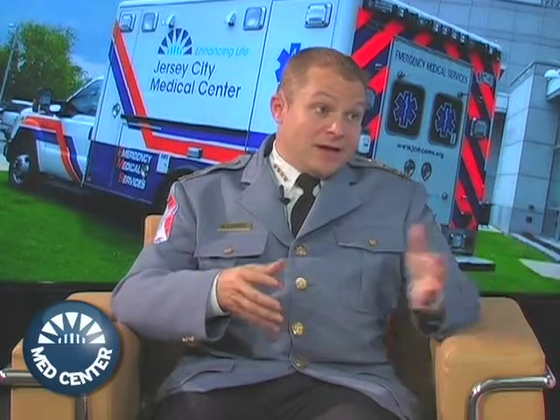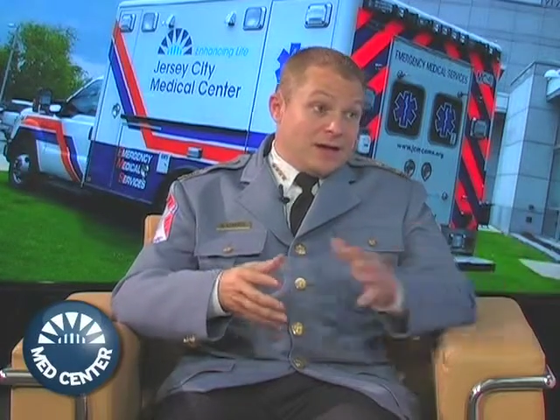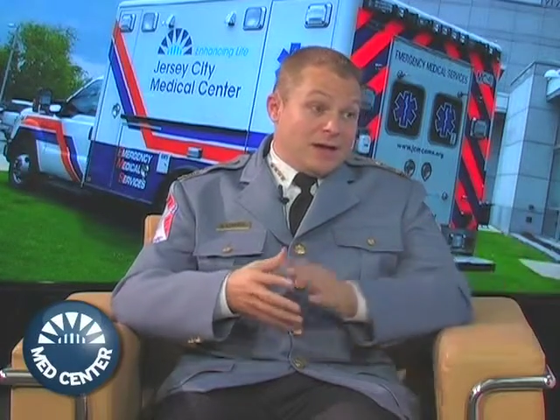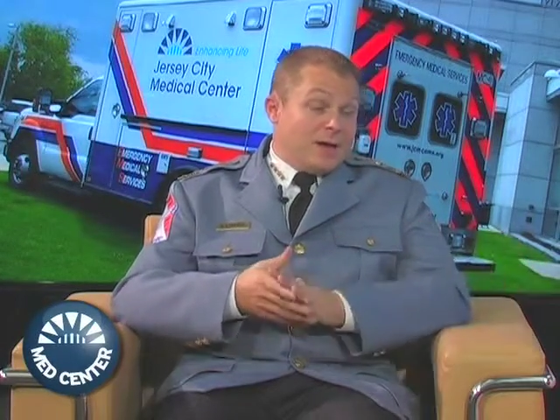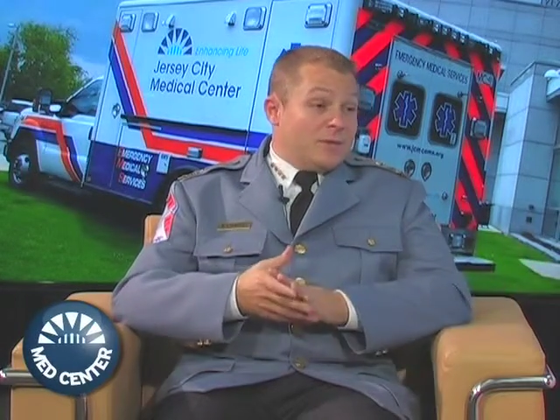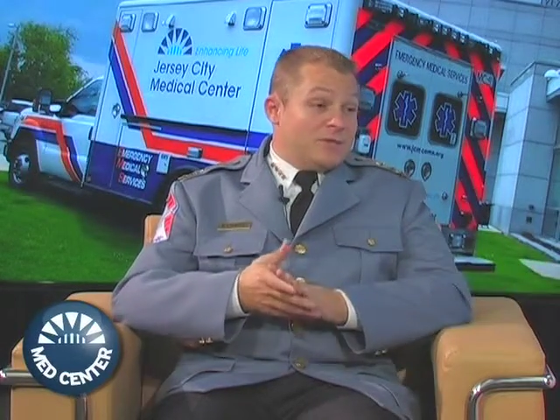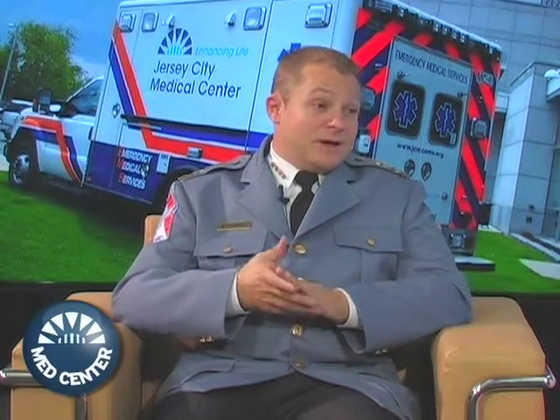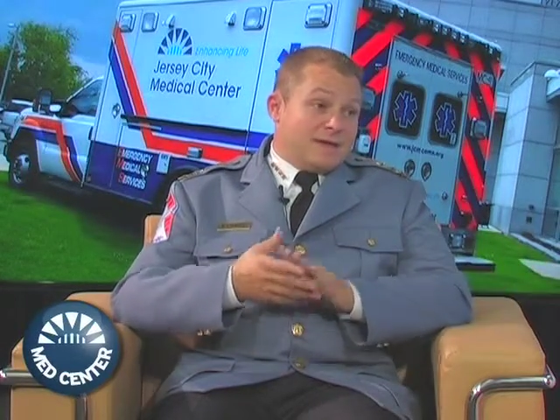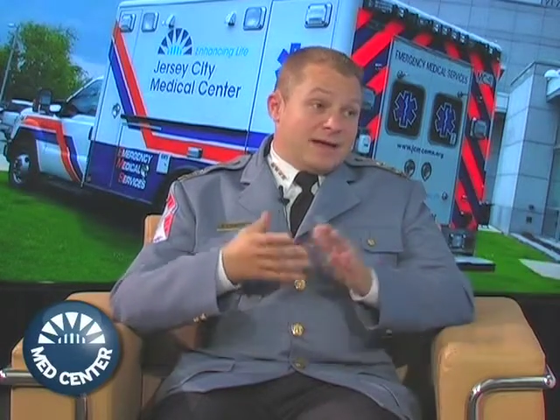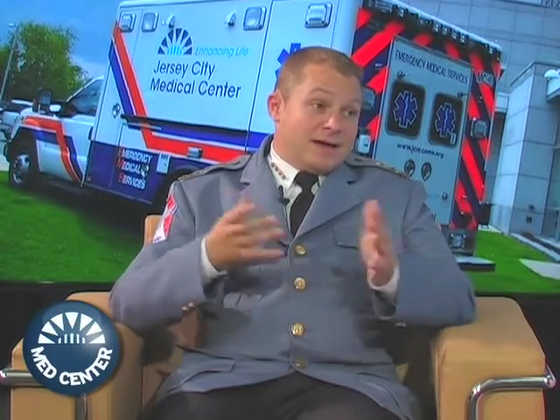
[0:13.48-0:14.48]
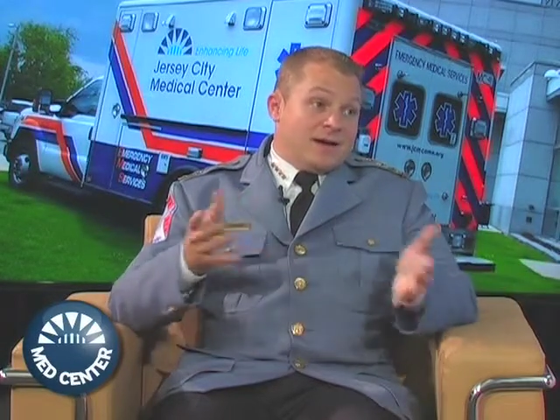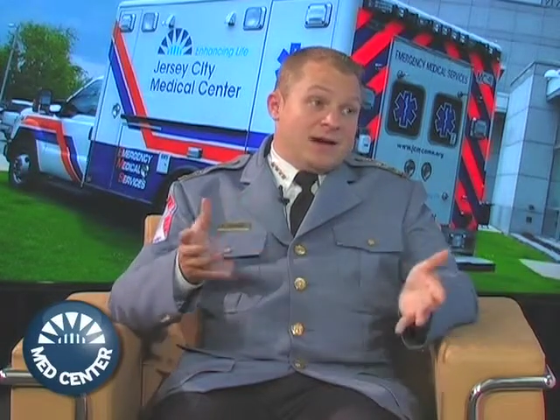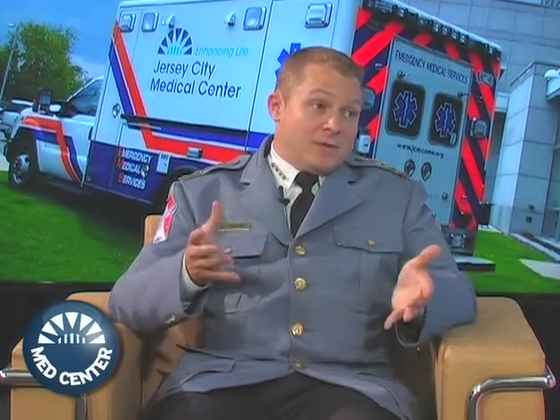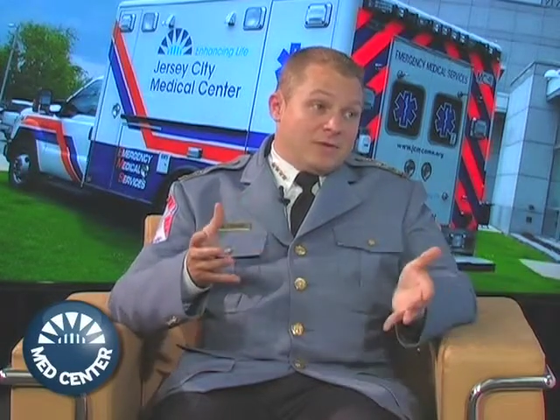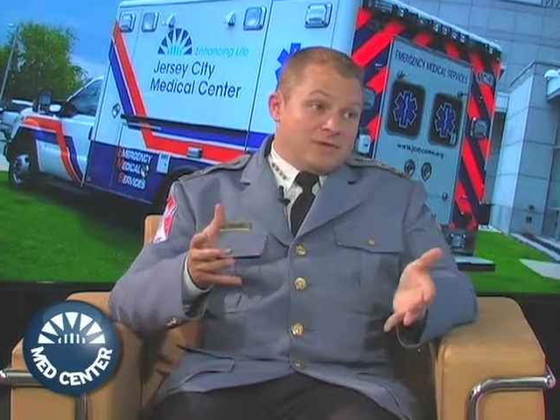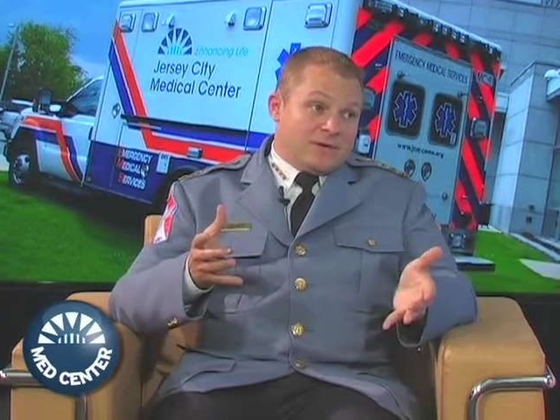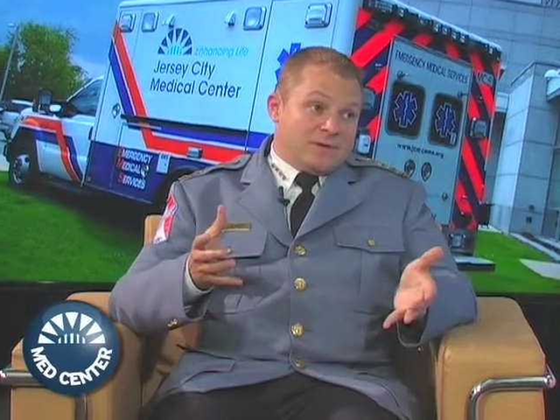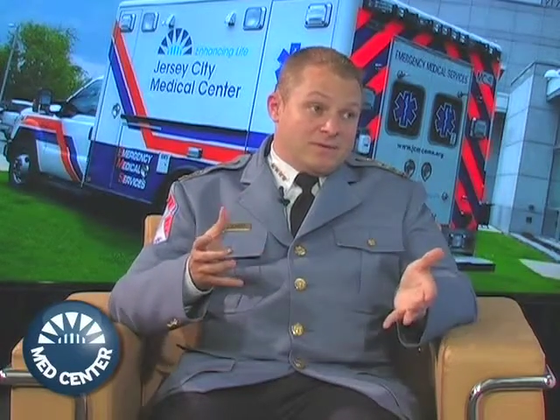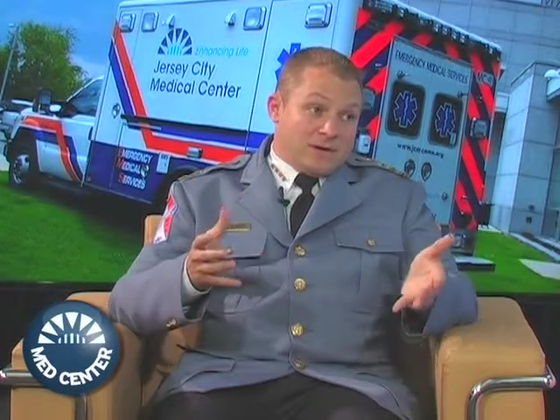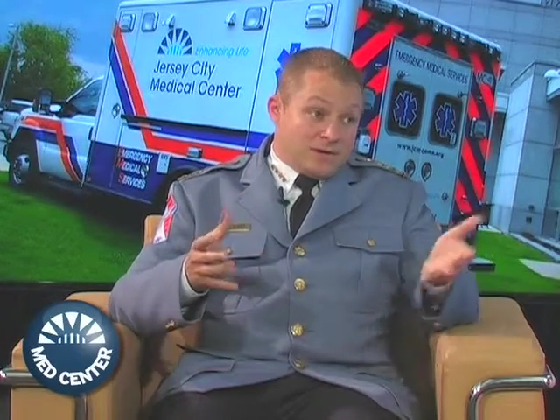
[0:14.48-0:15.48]
Uh, and we've done that in a number of
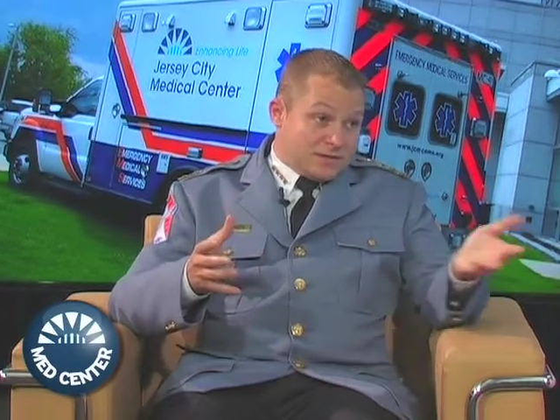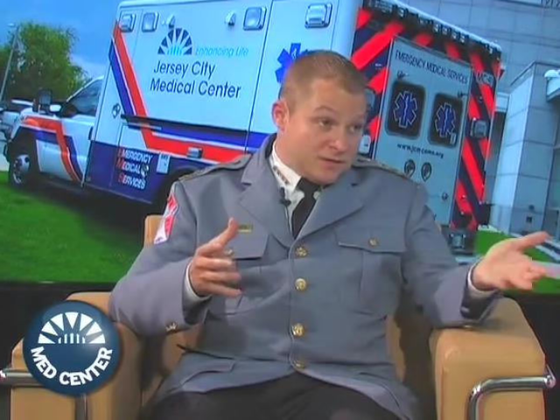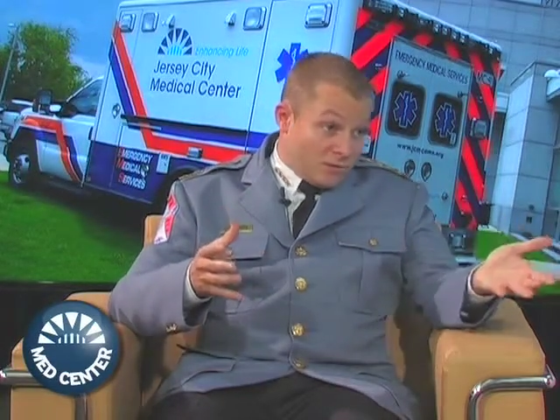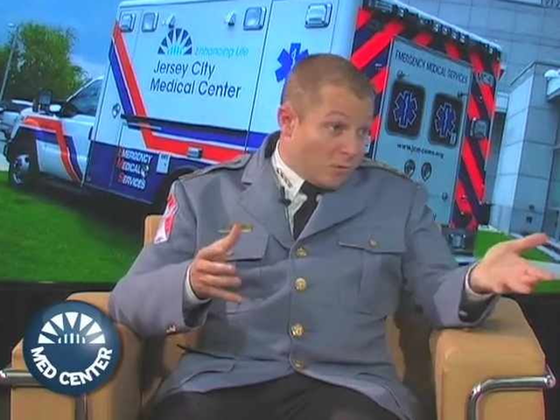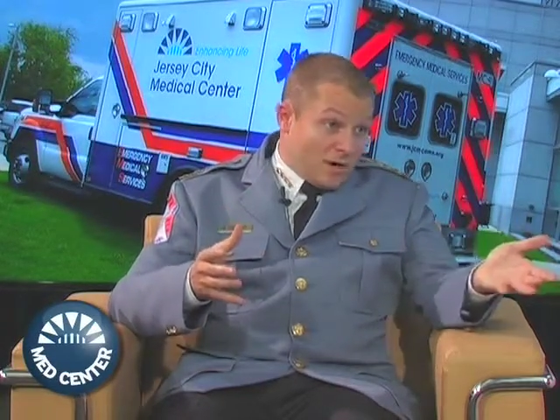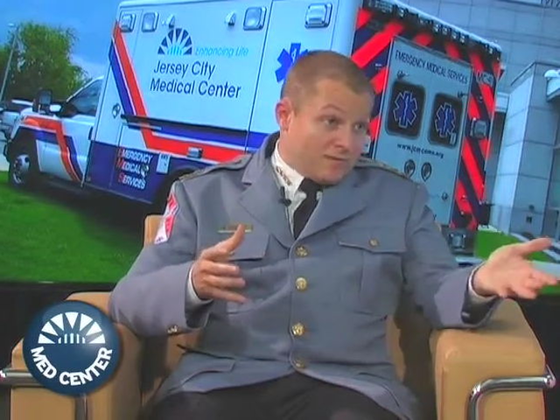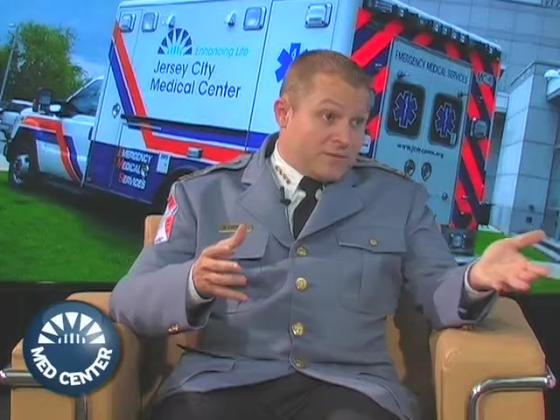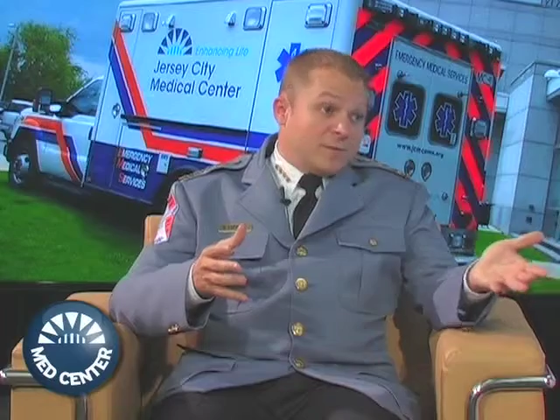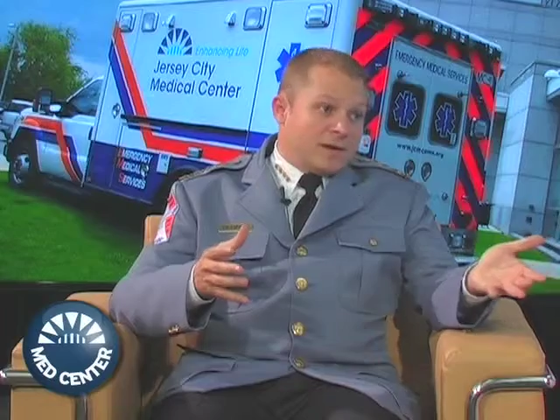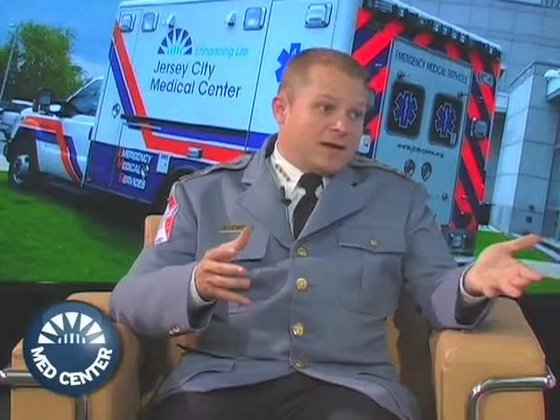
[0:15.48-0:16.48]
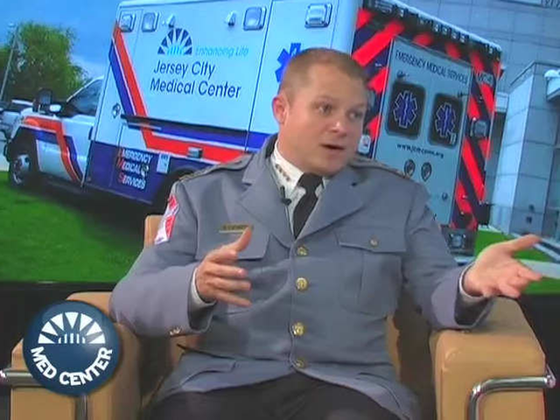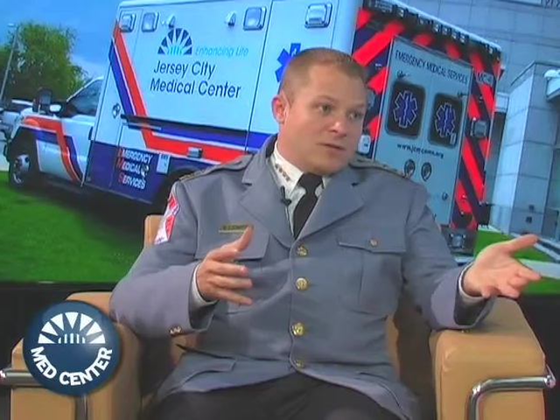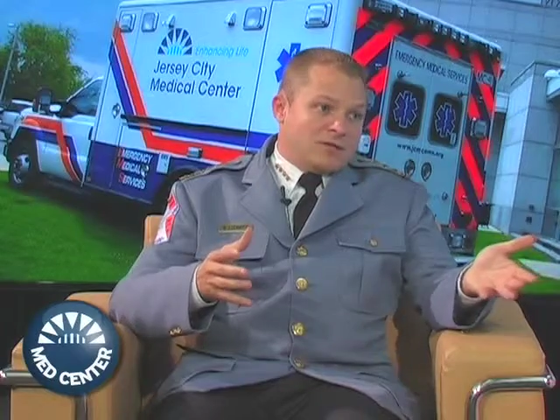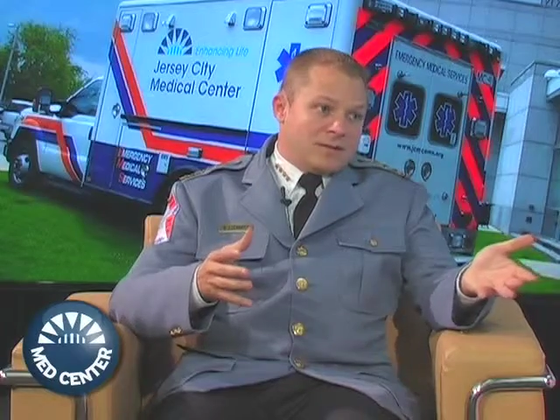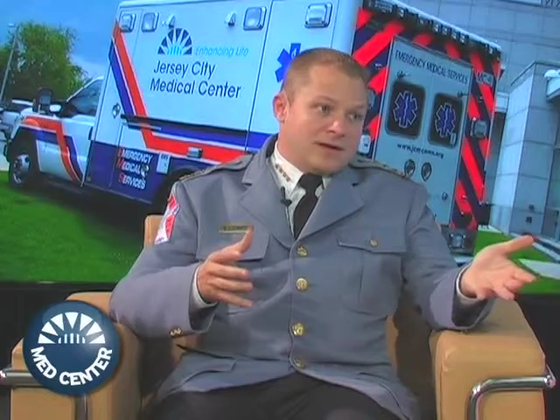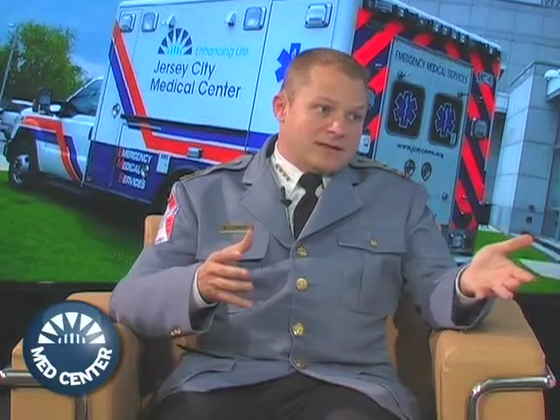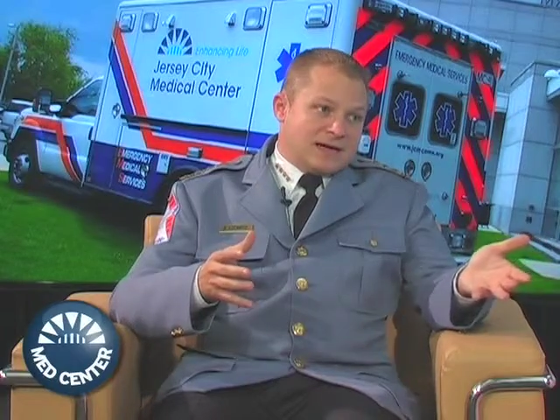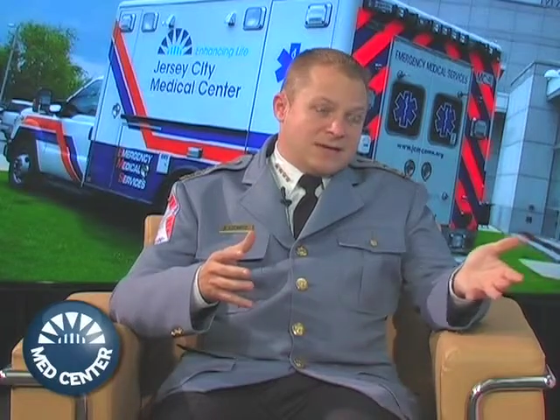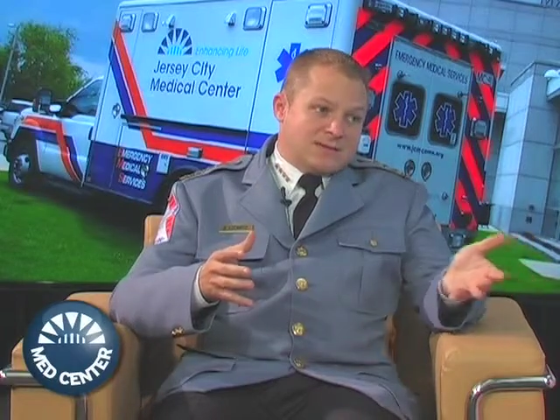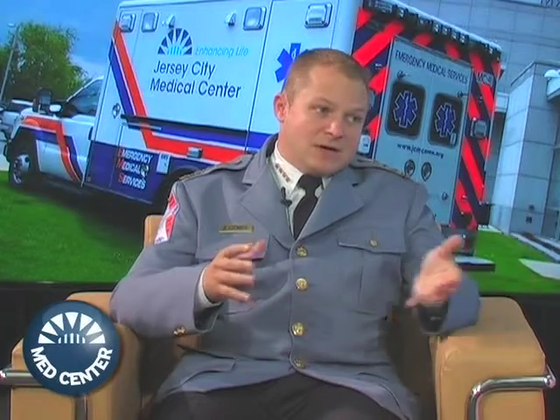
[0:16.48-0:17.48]
different fronts, one of them being in our response
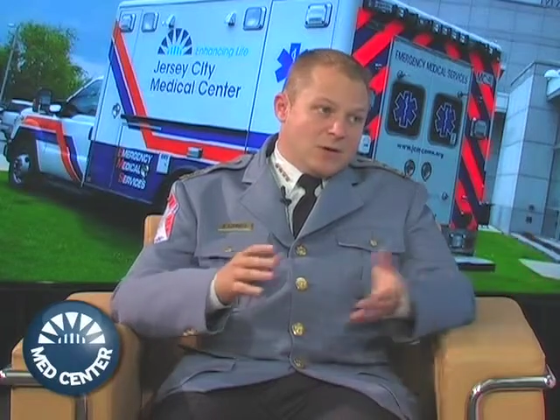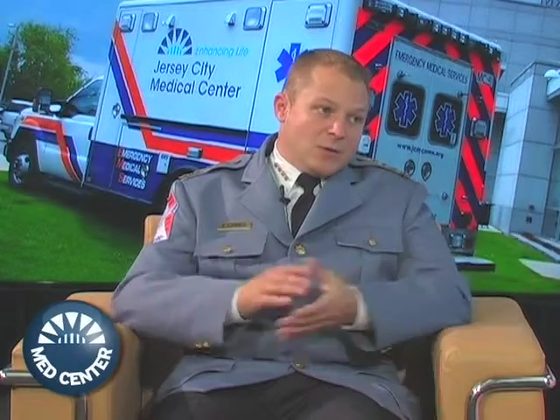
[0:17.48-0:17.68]
times.